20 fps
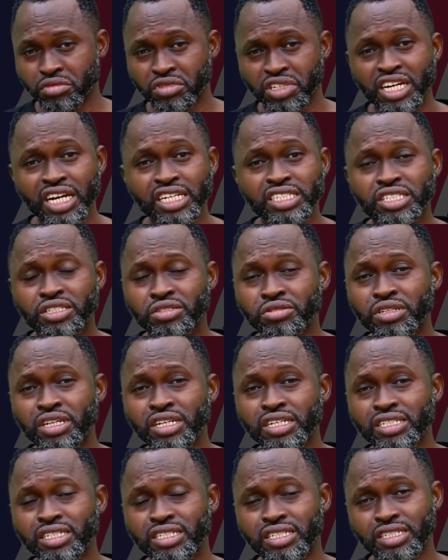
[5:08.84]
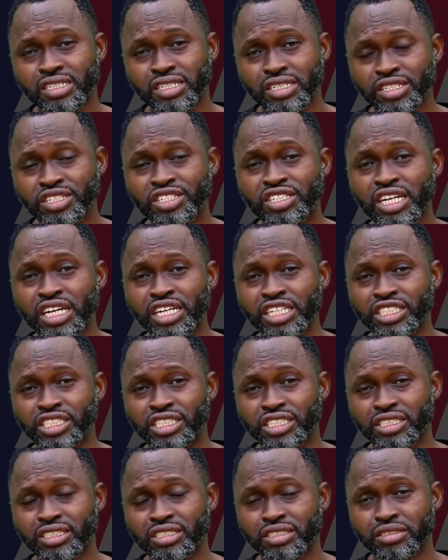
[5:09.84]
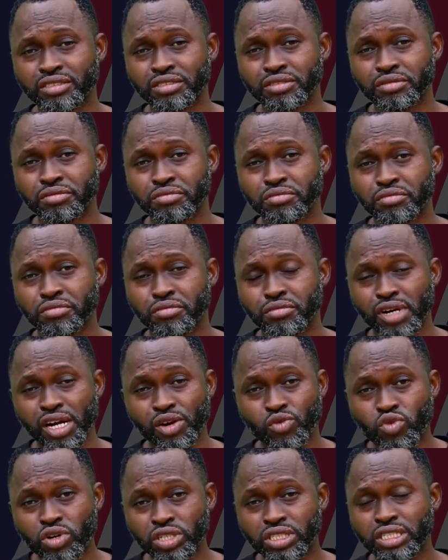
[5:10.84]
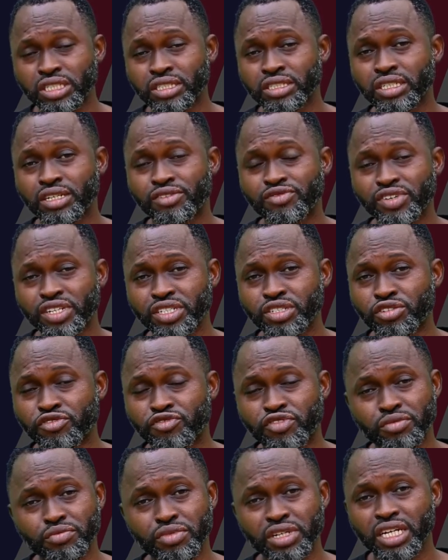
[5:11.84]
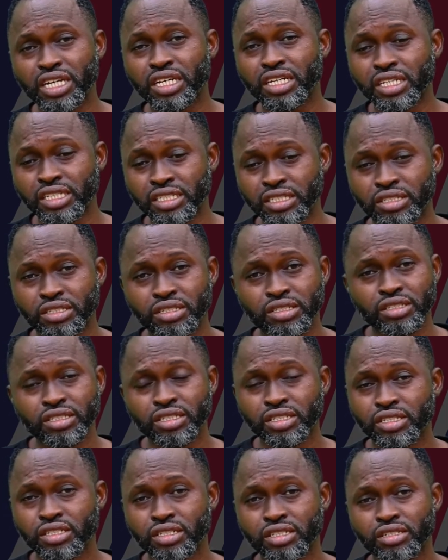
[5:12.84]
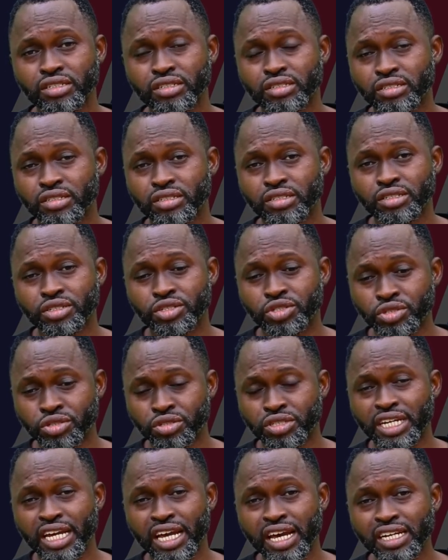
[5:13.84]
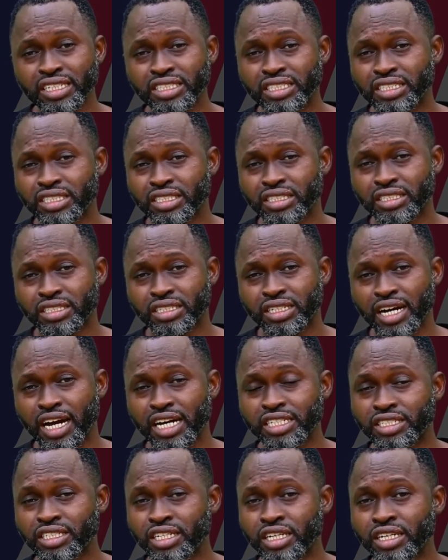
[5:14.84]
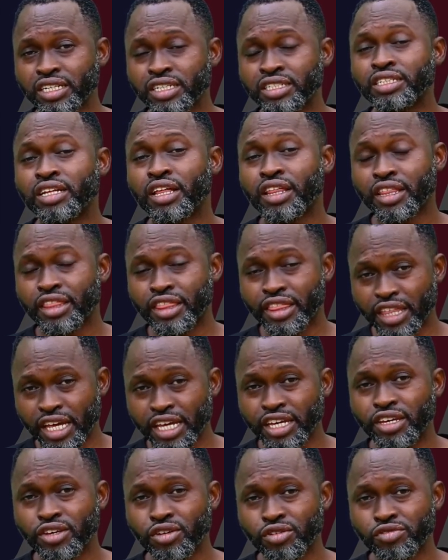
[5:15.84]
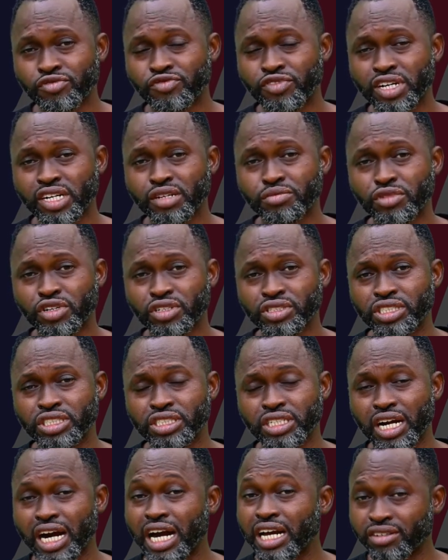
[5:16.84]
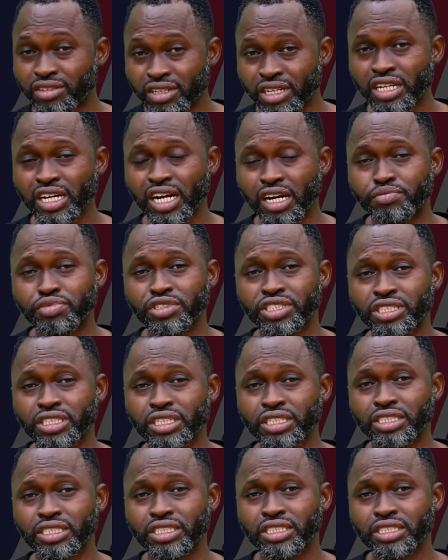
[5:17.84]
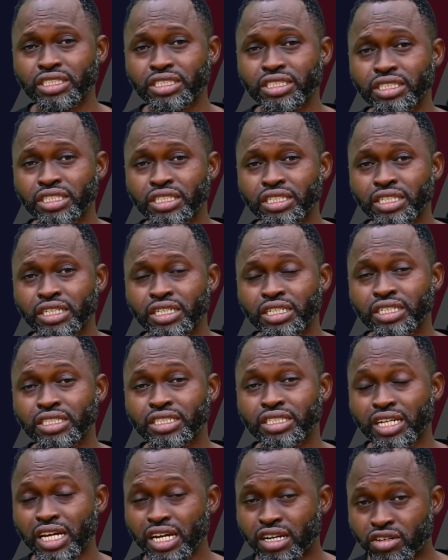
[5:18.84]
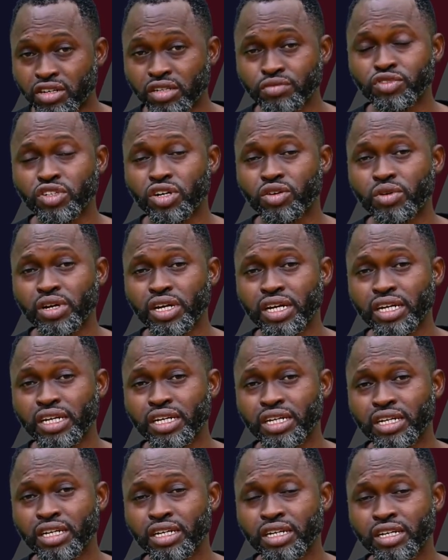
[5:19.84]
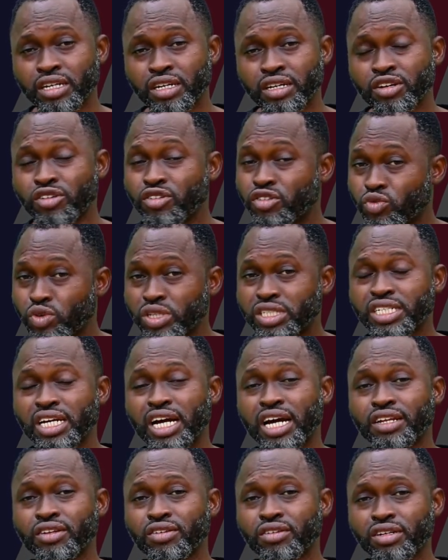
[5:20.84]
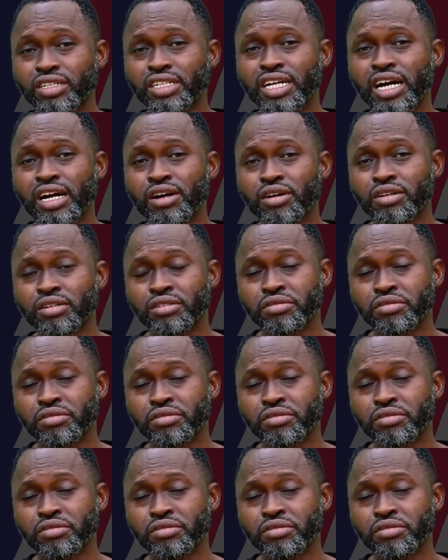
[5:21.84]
get to this stage by watching the video from beginning to the end, I say thank you very much. I really appreciate it. Till I come your way with another